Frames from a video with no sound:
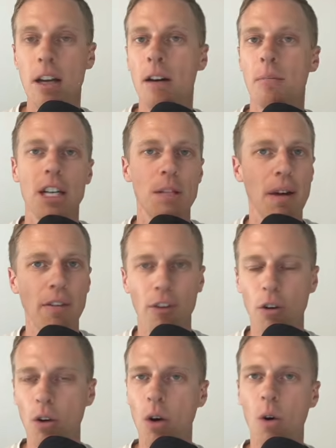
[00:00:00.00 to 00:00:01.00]
plus my
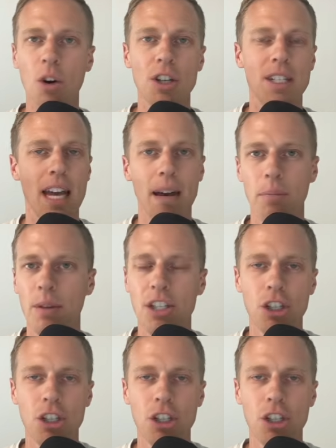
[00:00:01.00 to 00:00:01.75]
full course, templates,